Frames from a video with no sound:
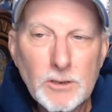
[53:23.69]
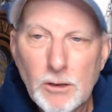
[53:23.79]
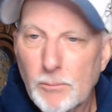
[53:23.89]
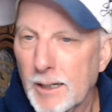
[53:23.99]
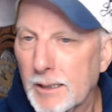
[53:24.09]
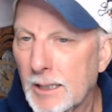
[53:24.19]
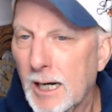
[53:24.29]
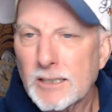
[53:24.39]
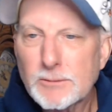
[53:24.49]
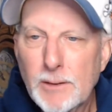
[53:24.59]
Oh my
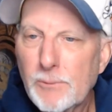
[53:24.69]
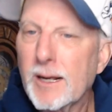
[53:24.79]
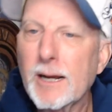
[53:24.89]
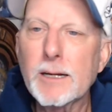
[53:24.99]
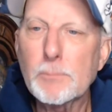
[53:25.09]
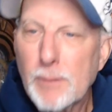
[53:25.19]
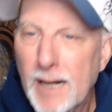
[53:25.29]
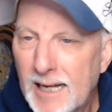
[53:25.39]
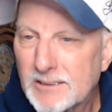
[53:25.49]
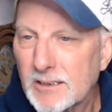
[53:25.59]
gosh, man, we got to get
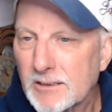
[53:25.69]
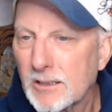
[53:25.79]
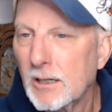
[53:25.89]
past this.